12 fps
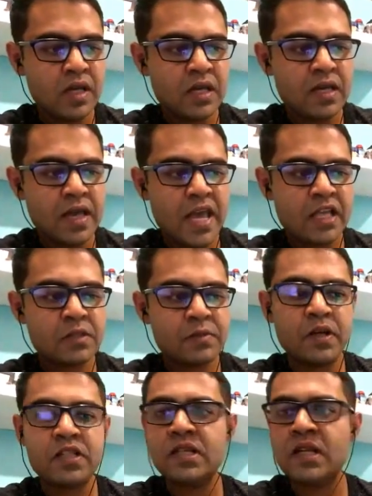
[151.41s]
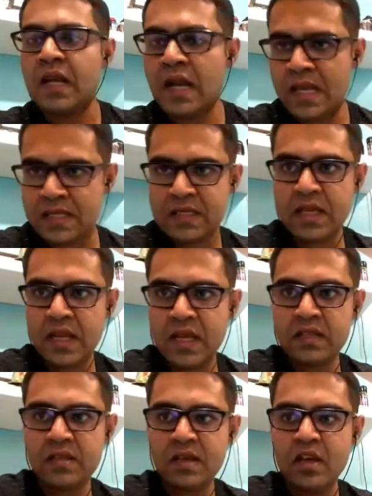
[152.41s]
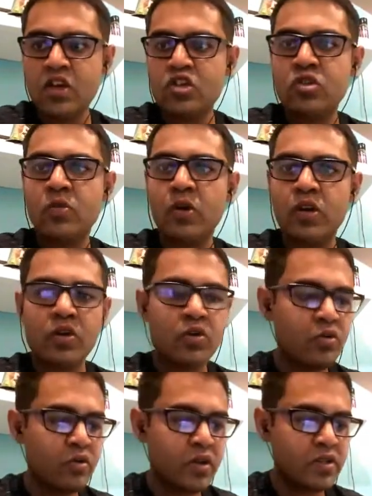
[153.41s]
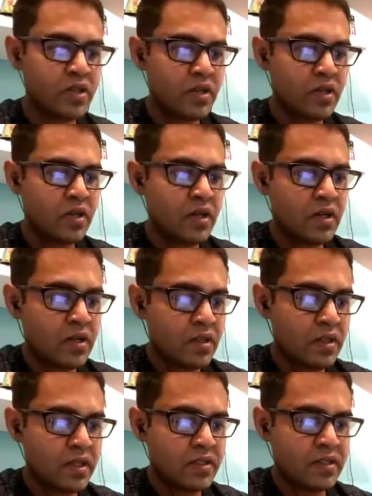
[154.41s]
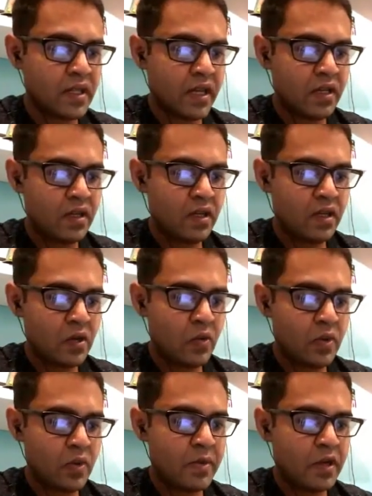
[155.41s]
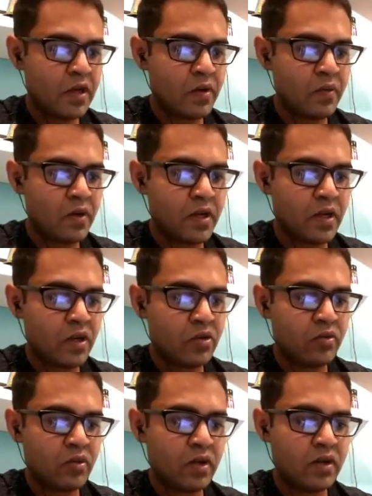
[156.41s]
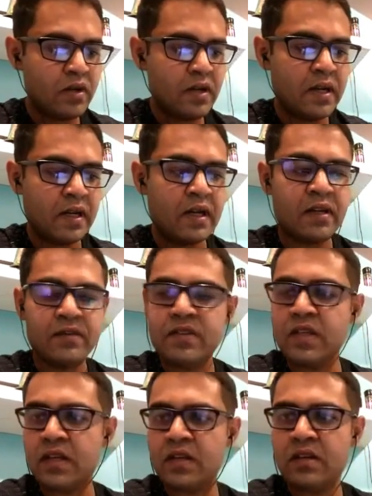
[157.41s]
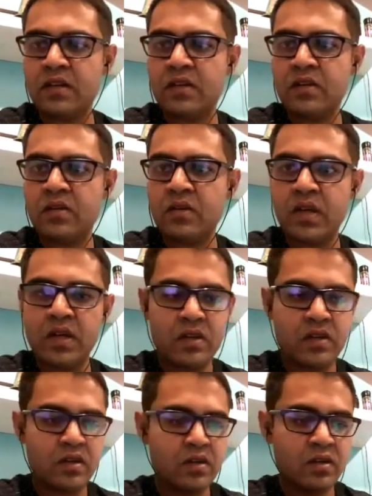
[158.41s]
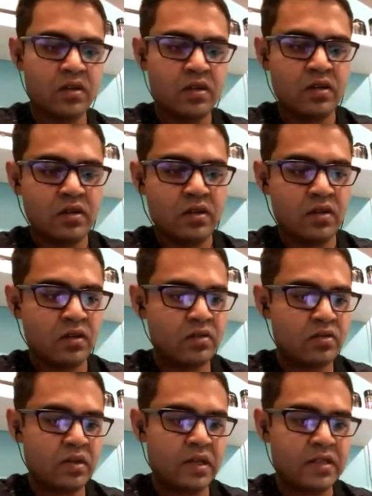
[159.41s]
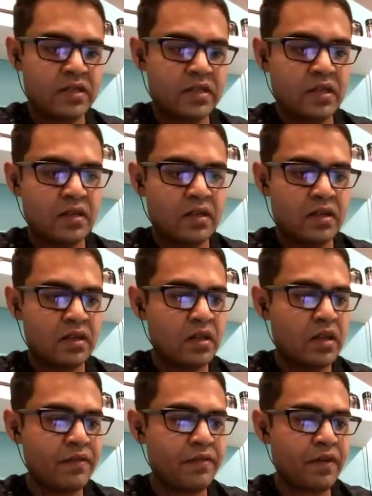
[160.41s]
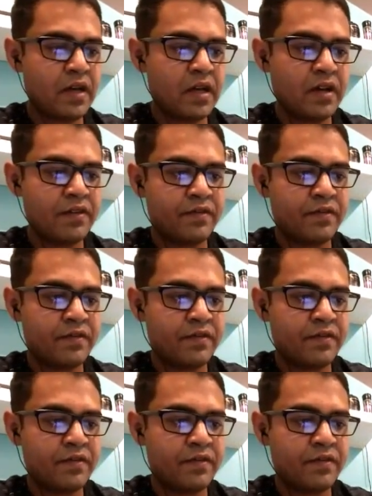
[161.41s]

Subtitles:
X% less than X, so what you do is this sign will be converted to a negative sign. Okay. So let's say if I have